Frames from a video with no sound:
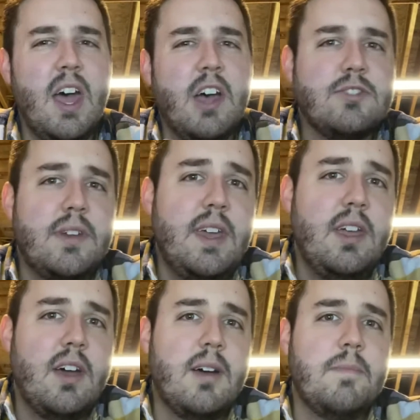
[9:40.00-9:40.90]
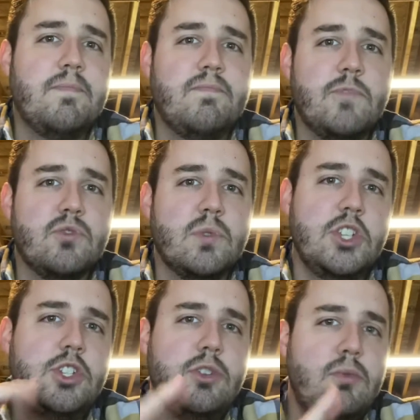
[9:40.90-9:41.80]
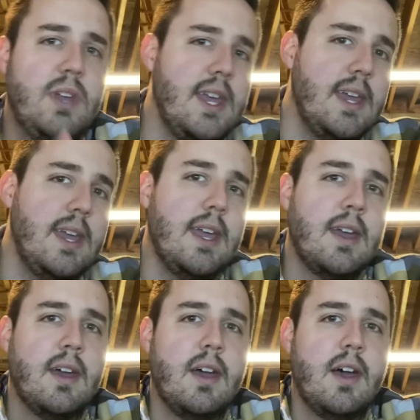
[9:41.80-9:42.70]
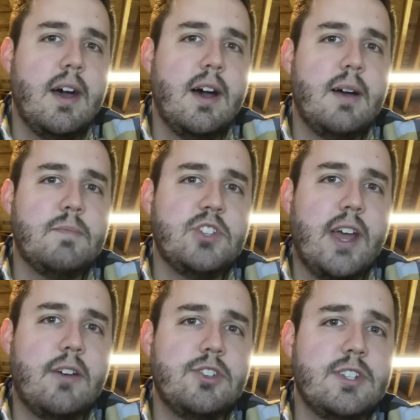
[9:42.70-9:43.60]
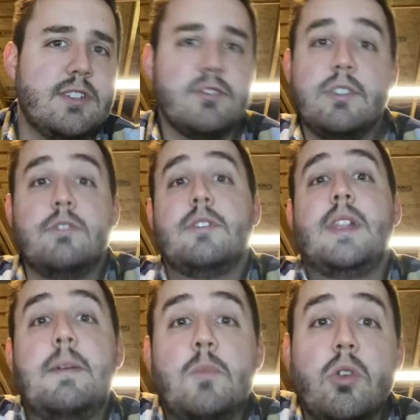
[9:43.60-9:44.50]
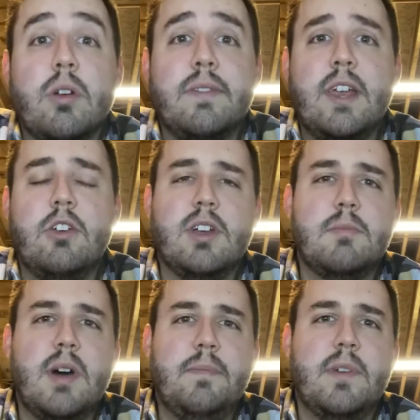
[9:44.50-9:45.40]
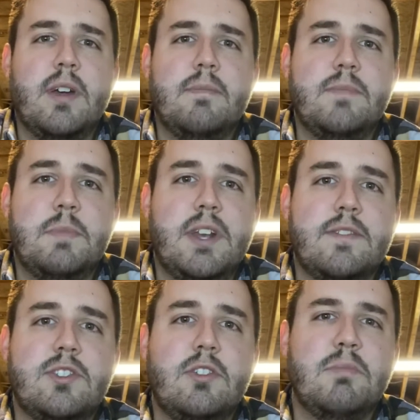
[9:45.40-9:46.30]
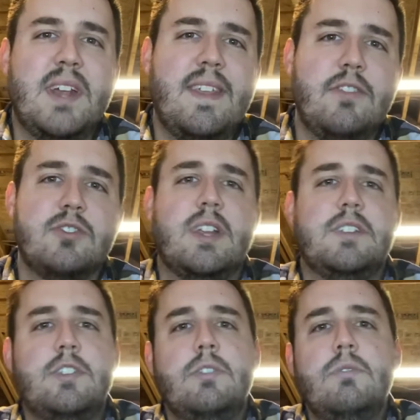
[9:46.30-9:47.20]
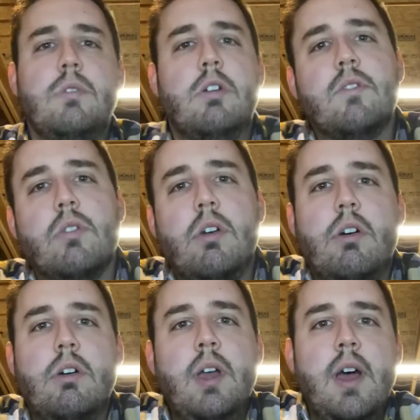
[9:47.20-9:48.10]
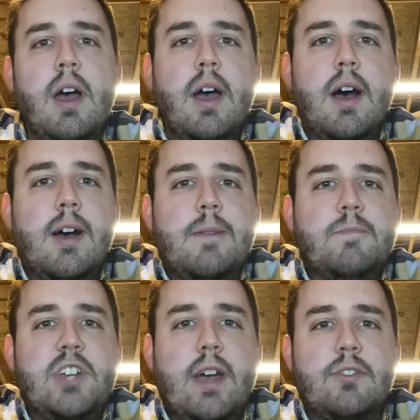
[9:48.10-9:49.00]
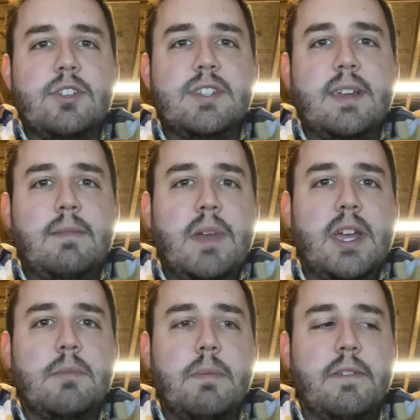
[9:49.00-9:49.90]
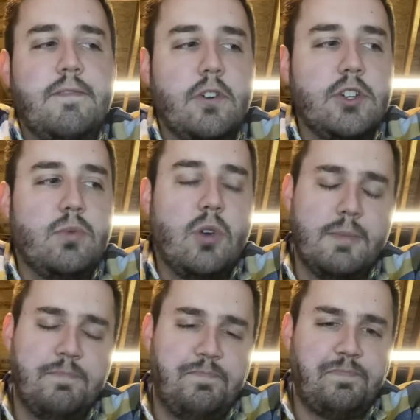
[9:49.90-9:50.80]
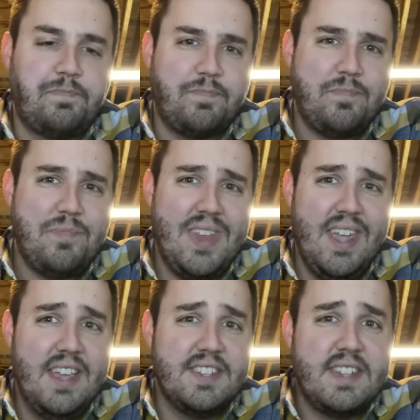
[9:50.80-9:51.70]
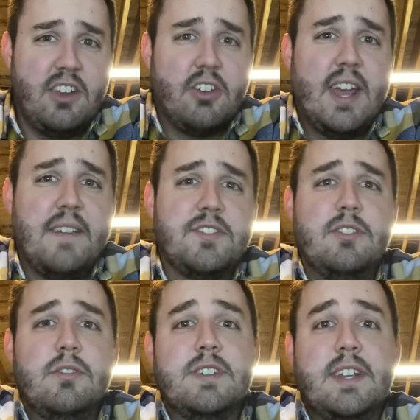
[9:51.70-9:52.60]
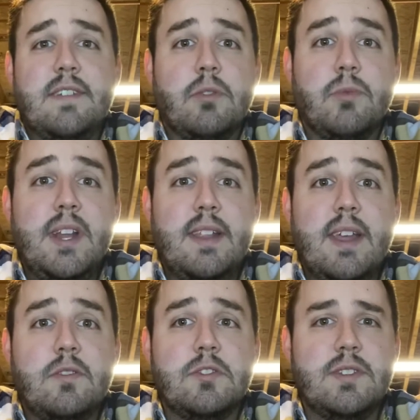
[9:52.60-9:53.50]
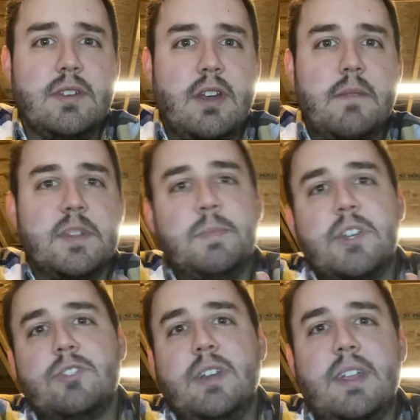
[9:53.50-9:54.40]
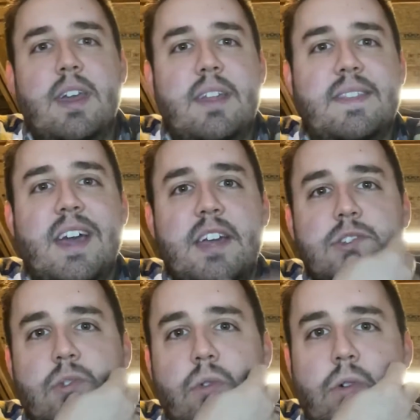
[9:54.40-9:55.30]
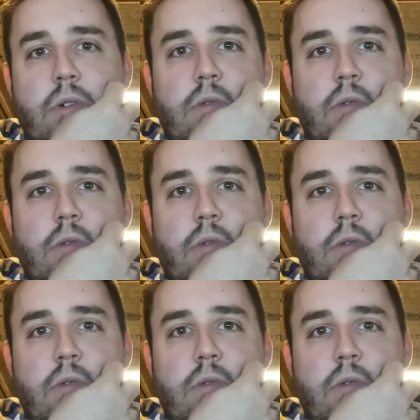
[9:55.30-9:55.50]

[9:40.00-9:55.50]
So I think there's really 2 key challenges. There's a lot more that could come up depending on the student, but I think there's kind of 2 overall challenges that may come up. The first one is that you're going to have students at different reading levels, especially at the high school